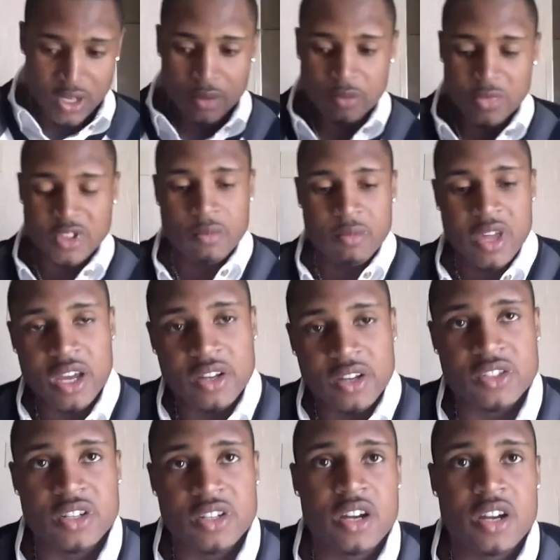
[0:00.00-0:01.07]
But the main
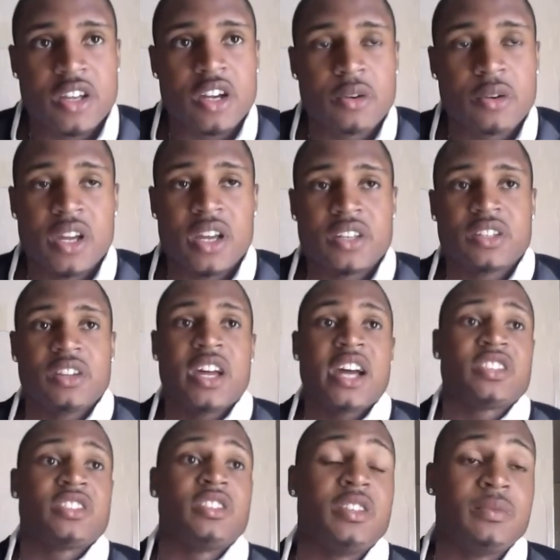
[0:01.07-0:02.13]
concern here is,
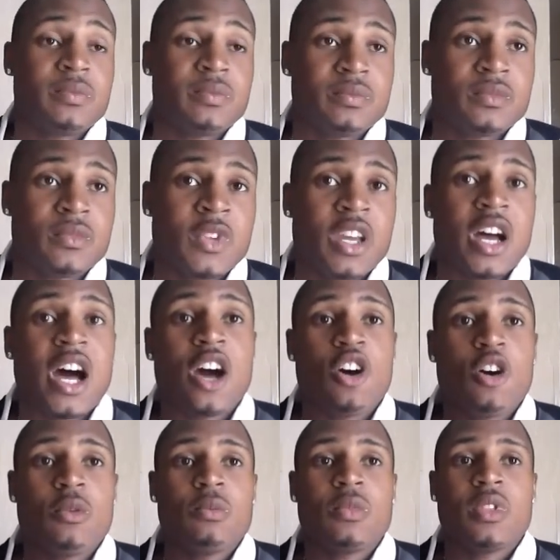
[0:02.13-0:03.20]
lastly, I
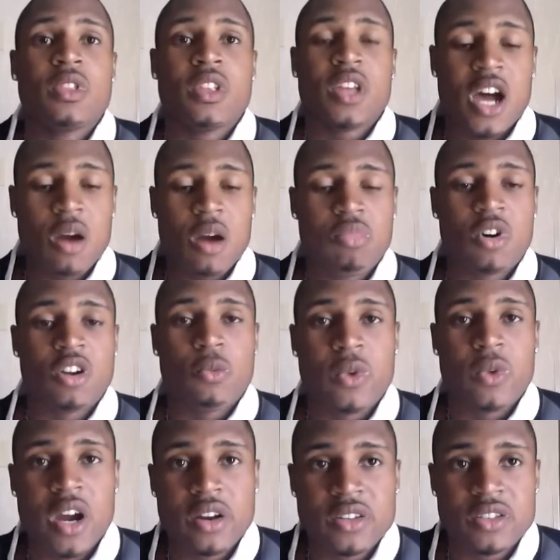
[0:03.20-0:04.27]
hope I brought
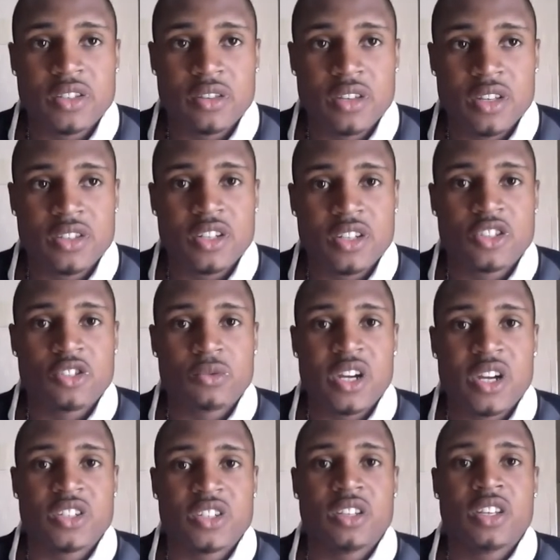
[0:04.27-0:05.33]
awareness to this
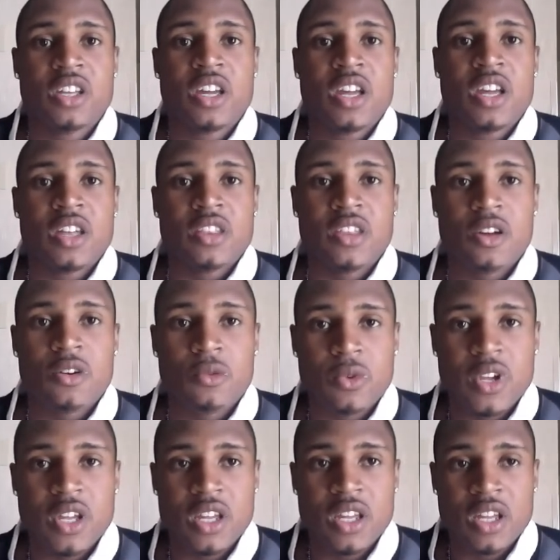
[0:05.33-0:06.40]
situation that
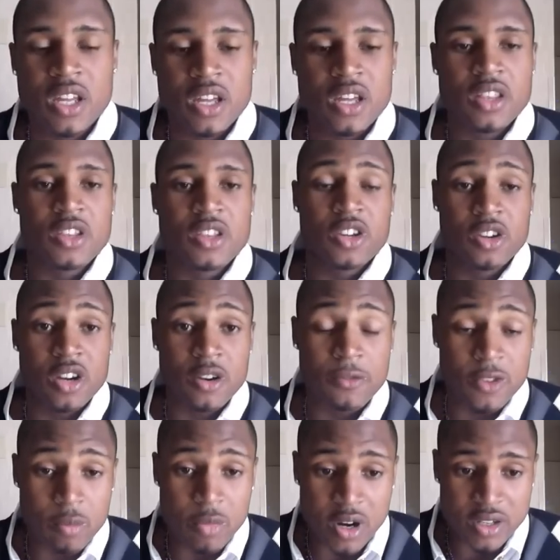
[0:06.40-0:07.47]
we, the current
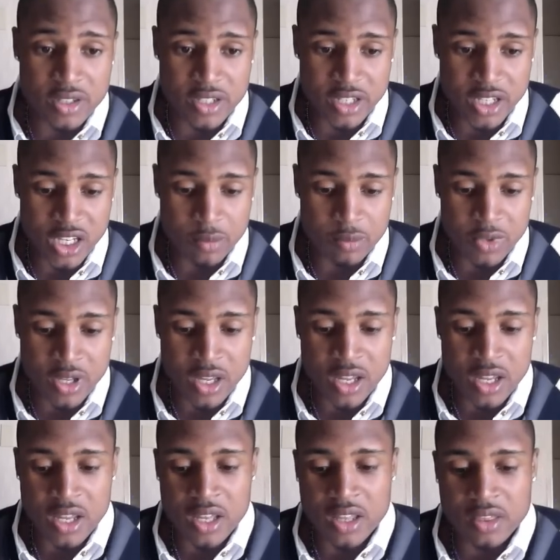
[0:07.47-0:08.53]
football team,
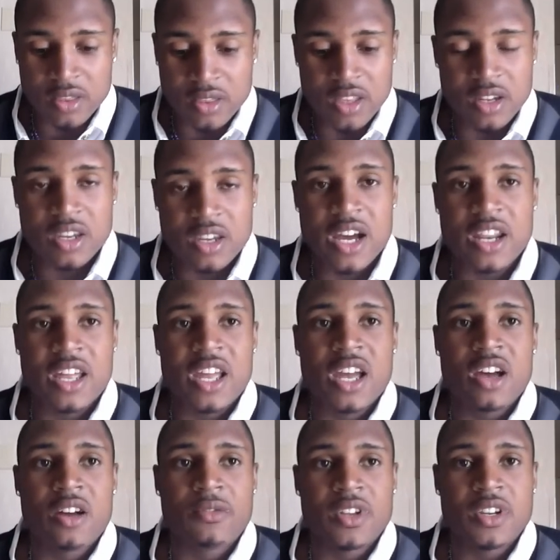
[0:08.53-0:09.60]
did not
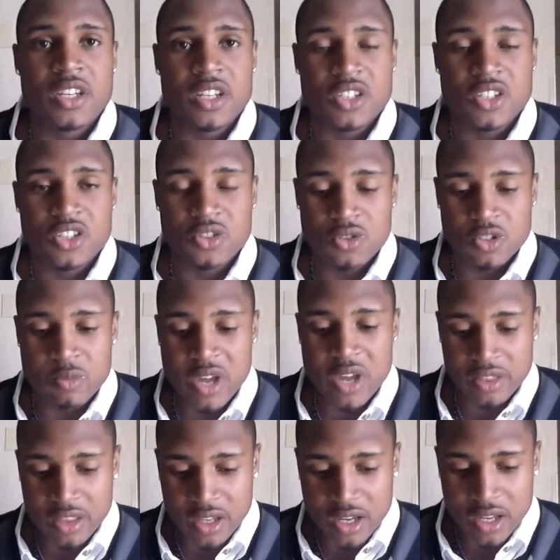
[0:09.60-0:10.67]
have any issues
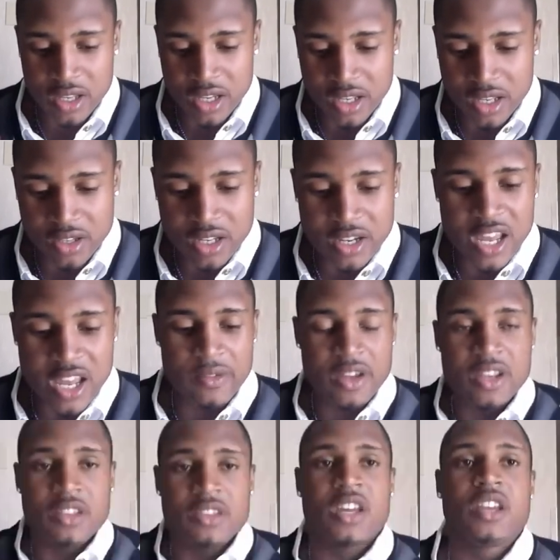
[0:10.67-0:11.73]
back then and didn't have
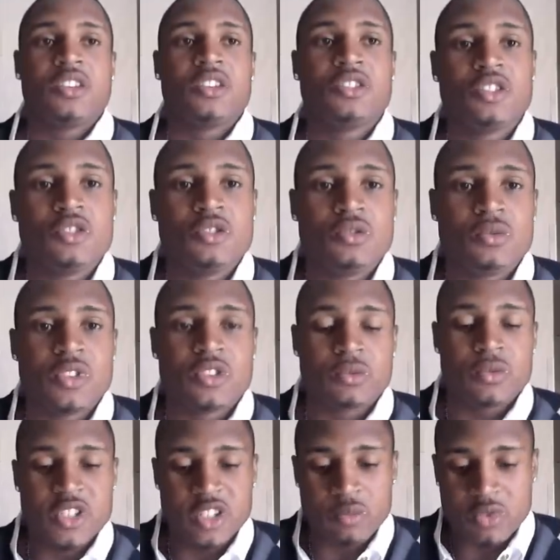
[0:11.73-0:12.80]
anything to do with the
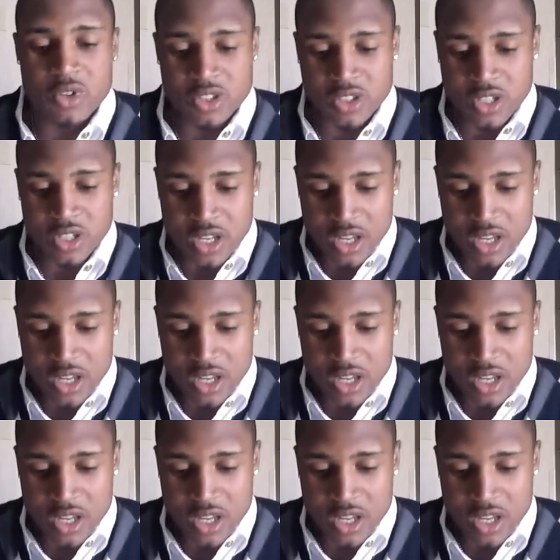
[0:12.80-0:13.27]
Reggie Bush